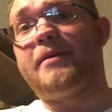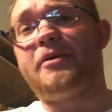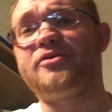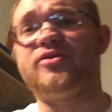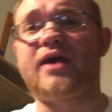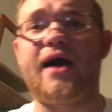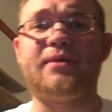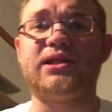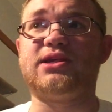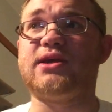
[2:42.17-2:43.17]
post in the
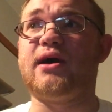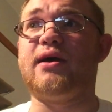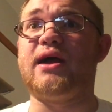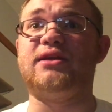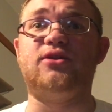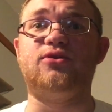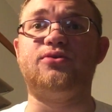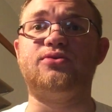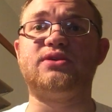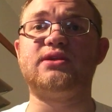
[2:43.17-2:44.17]
comments any
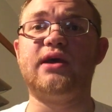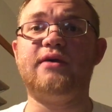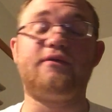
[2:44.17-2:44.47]
news